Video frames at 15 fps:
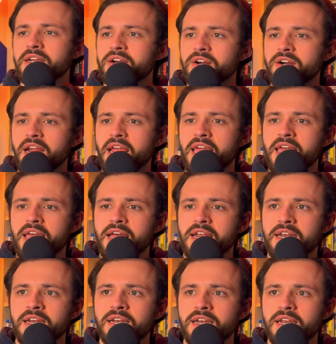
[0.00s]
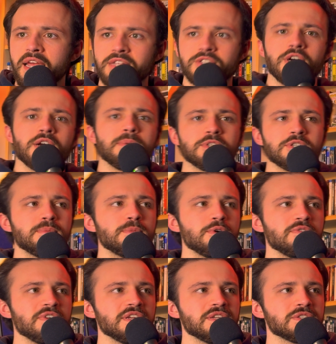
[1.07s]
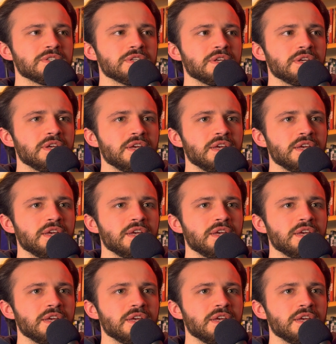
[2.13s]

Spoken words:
here and talk about some movies.